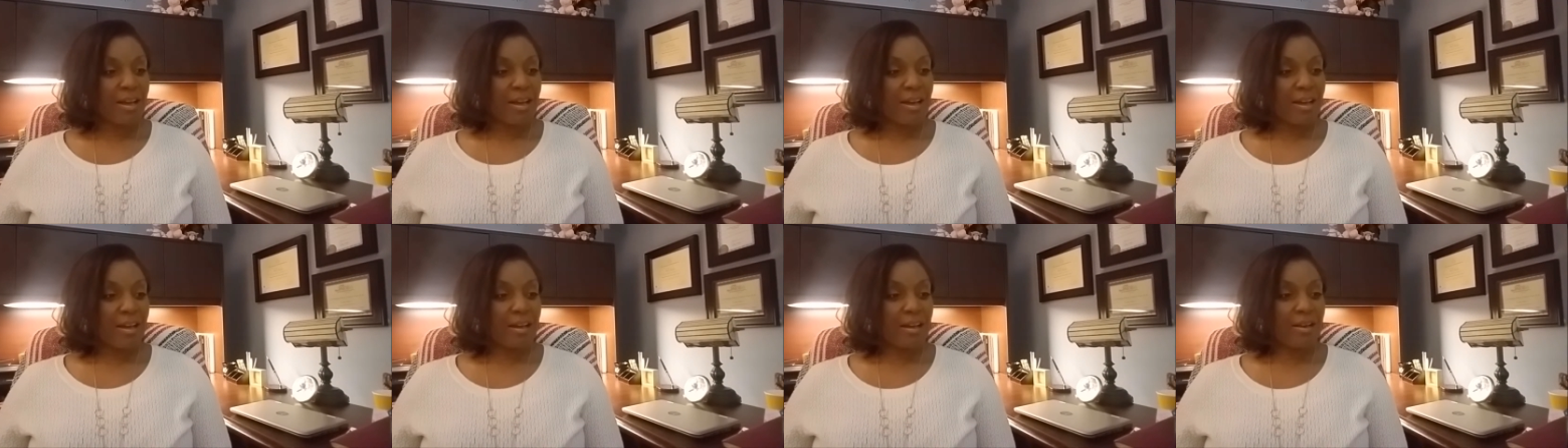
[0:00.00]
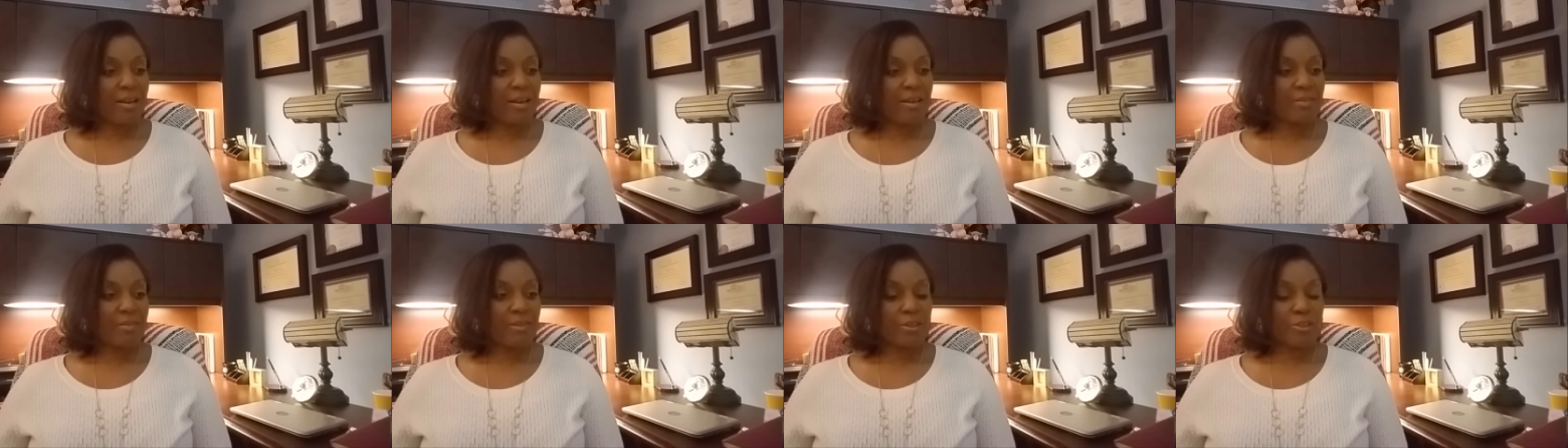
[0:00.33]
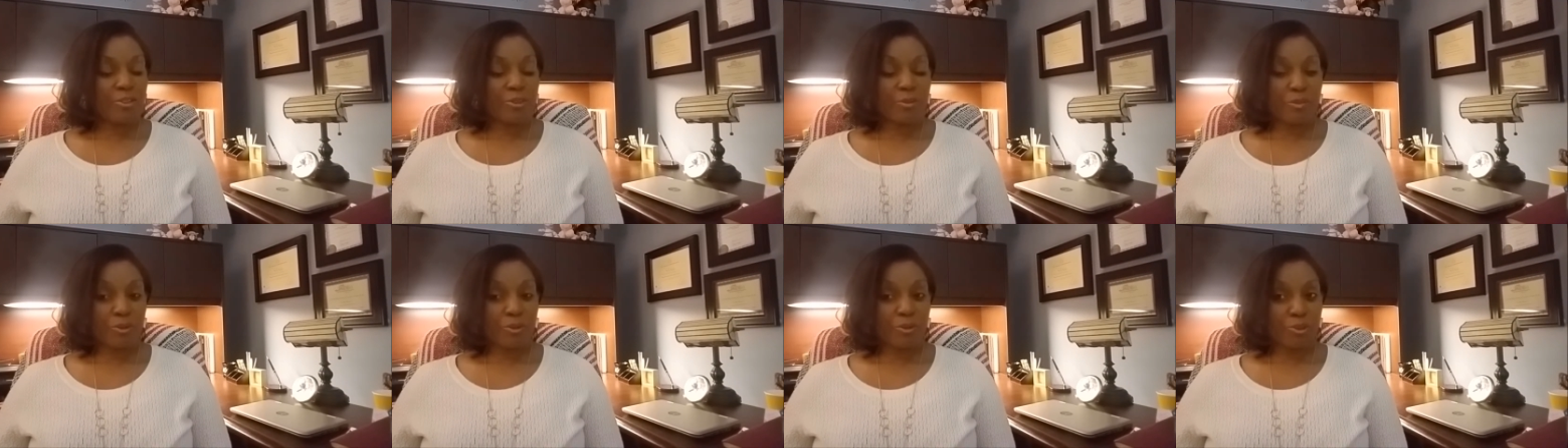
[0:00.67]

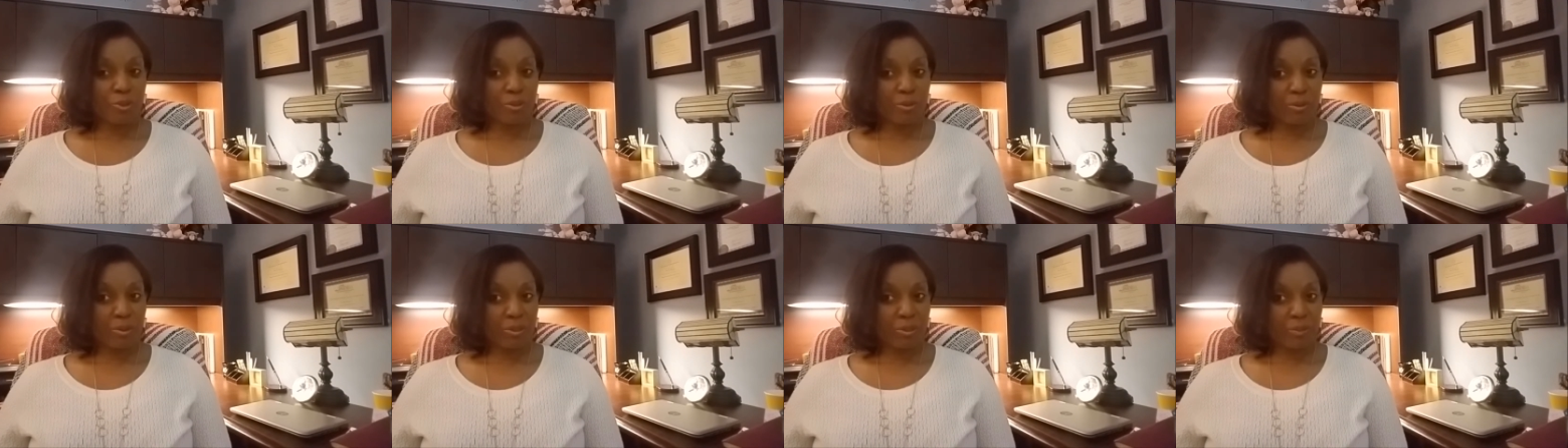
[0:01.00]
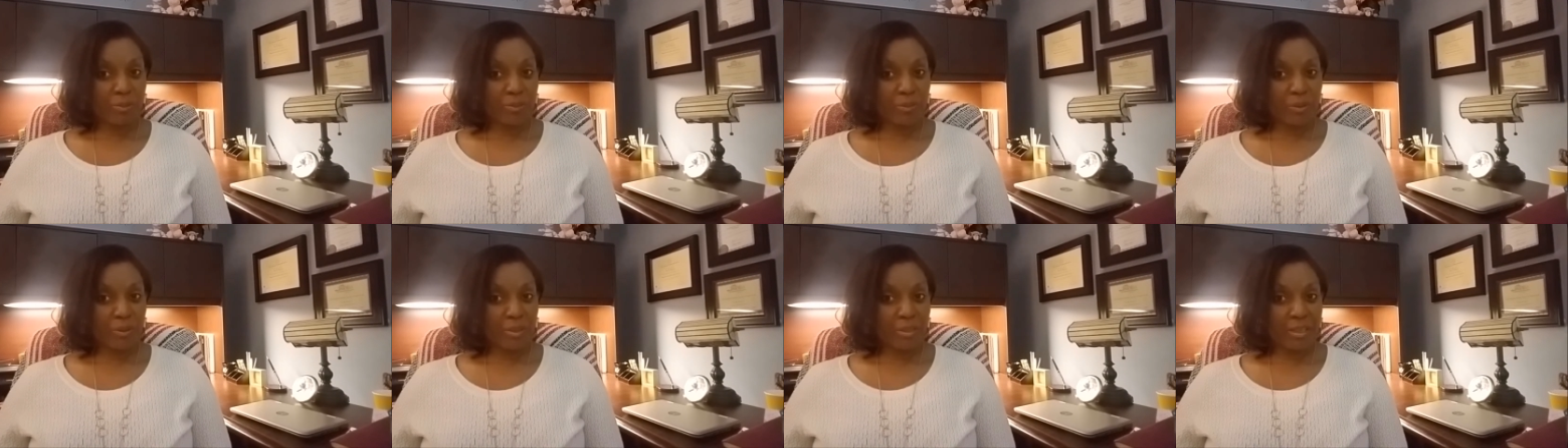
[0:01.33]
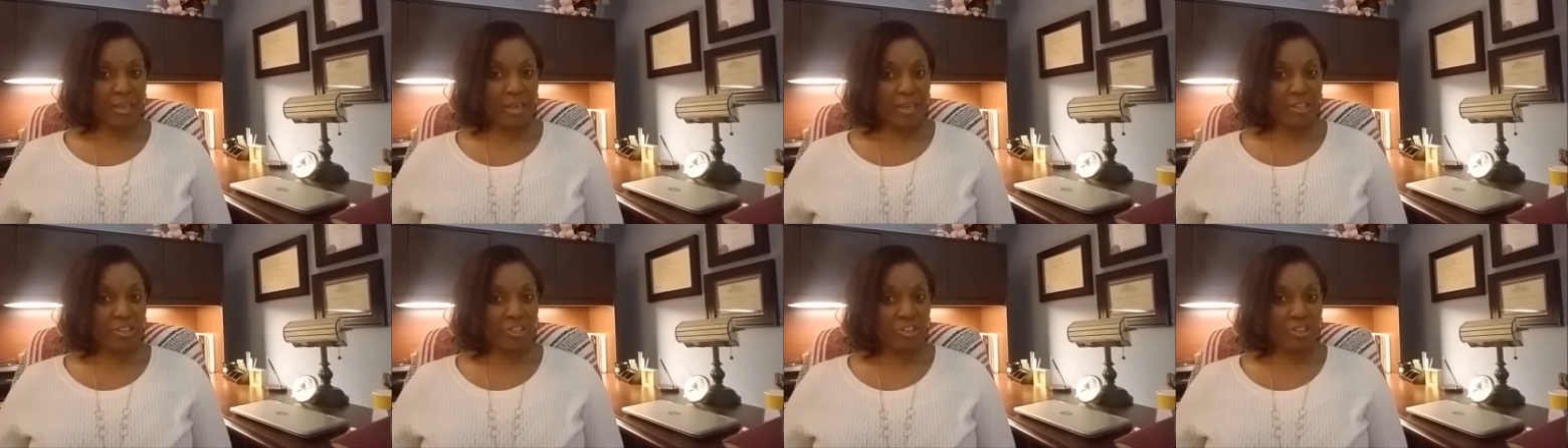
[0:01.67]
There's mutual
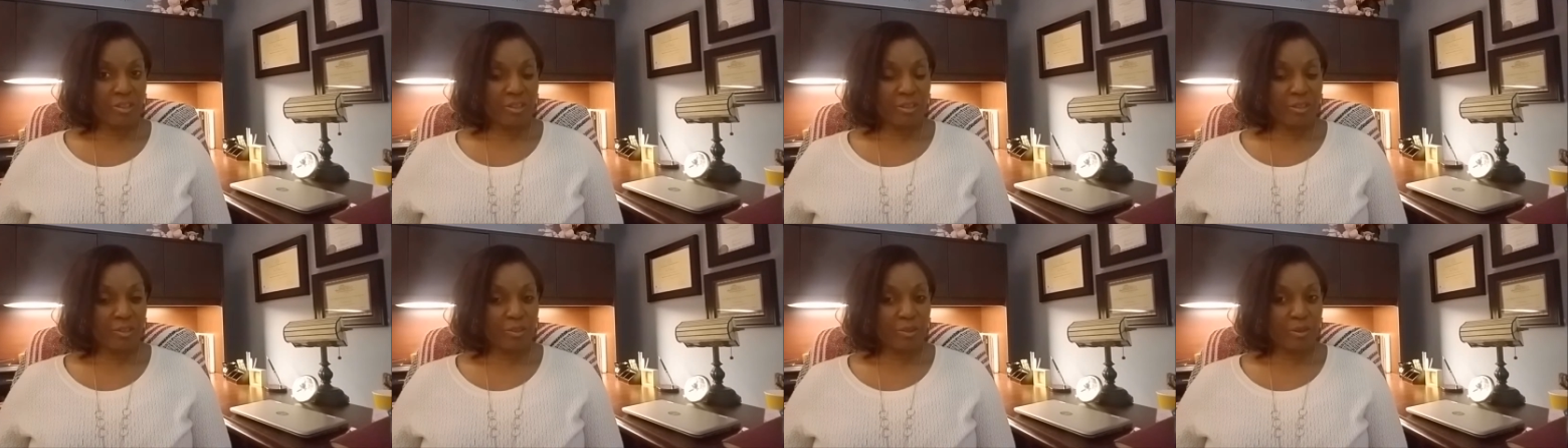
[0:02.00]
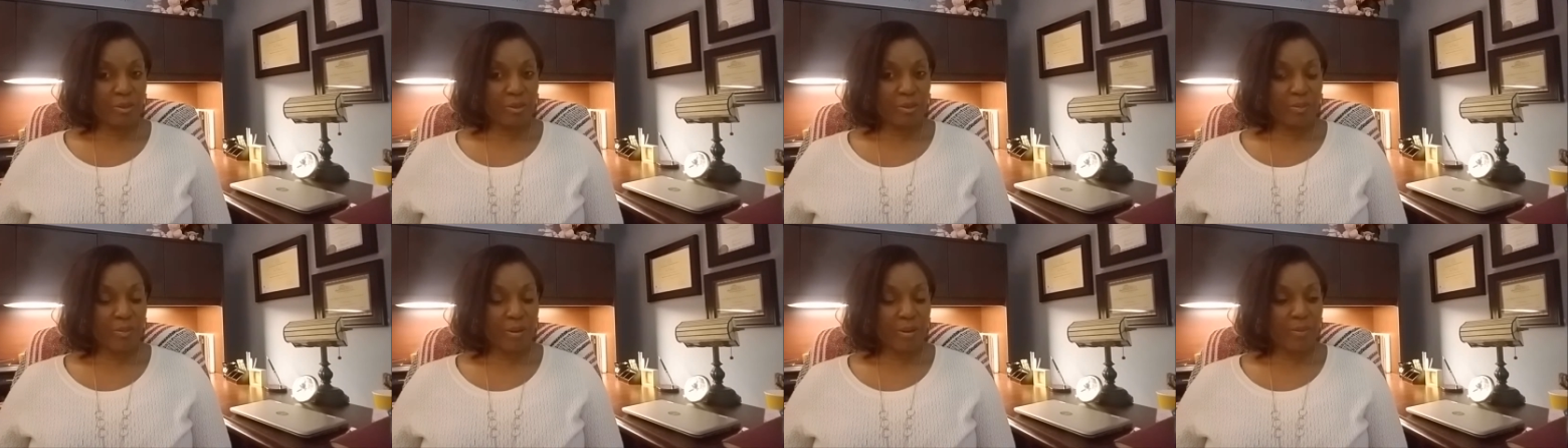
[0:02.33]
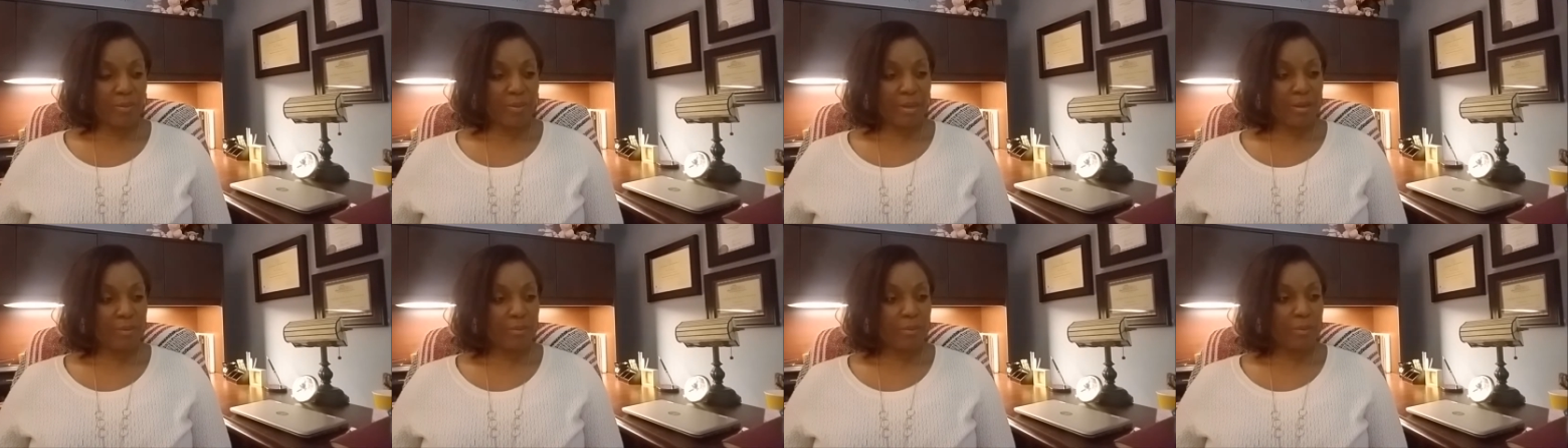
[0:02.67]
communication. I talked
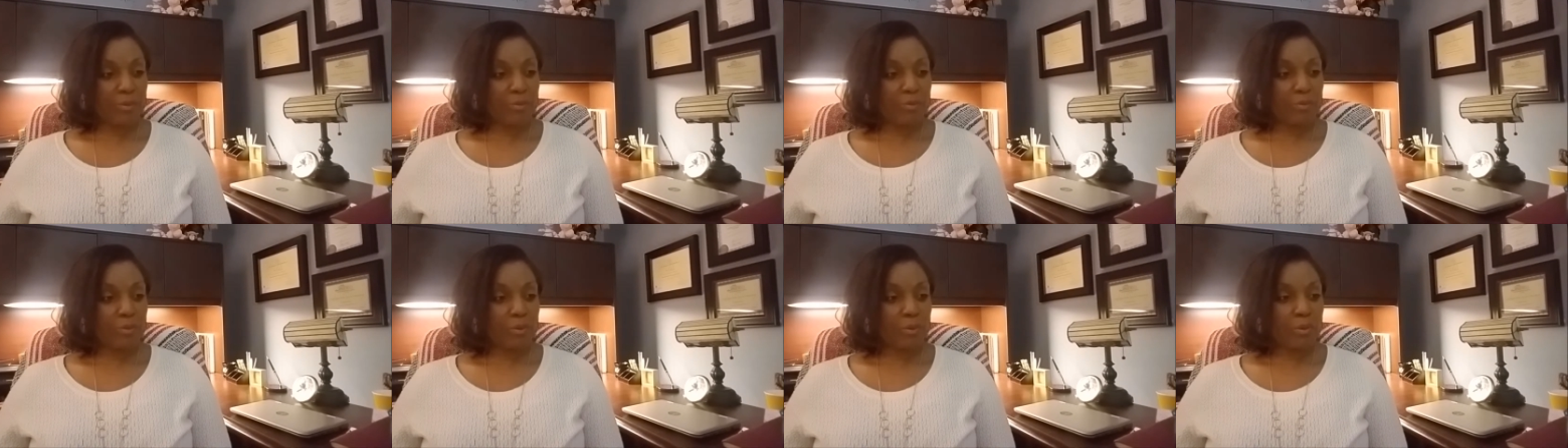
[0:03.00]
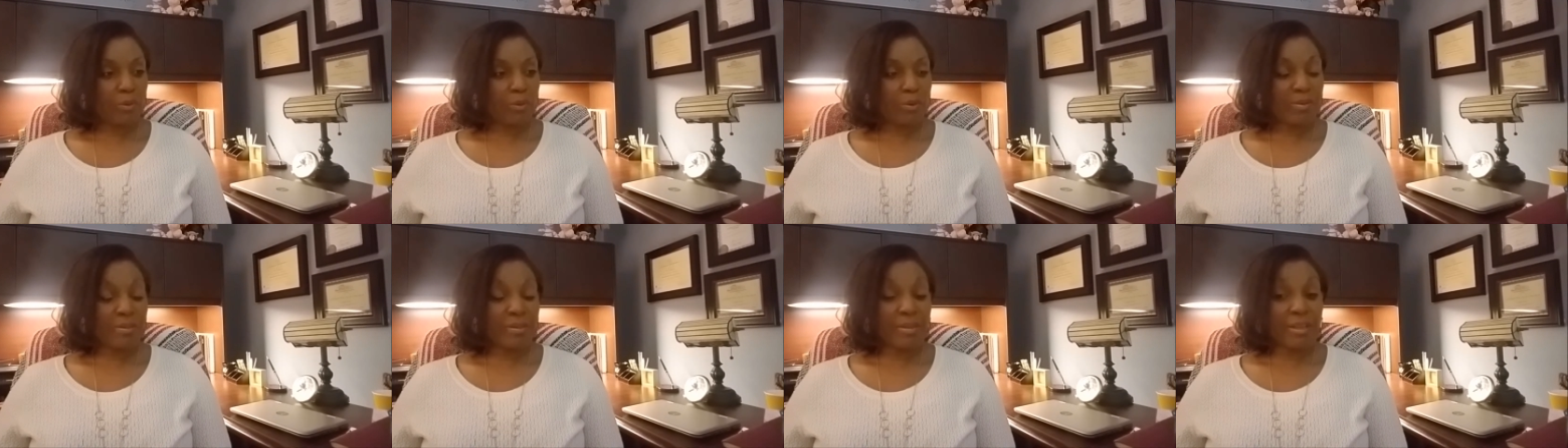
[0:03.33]
about that before.